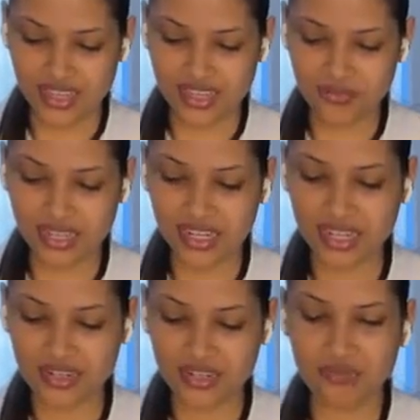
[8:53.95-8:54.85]
and I'm gonna
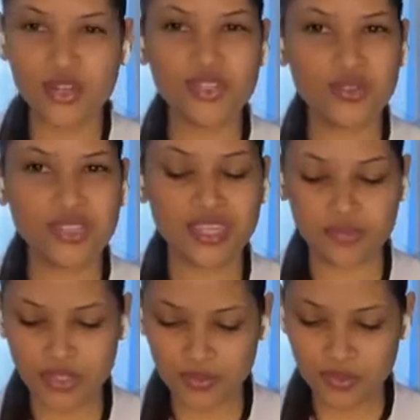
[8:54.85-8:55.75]
add in about 2
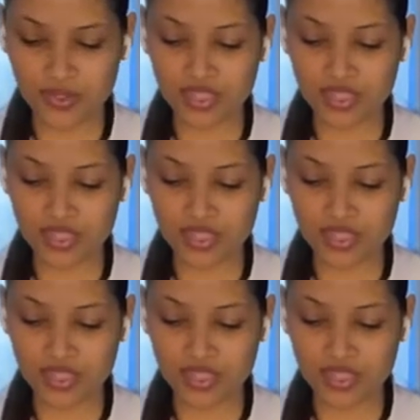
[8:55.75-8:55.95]
tablespoons.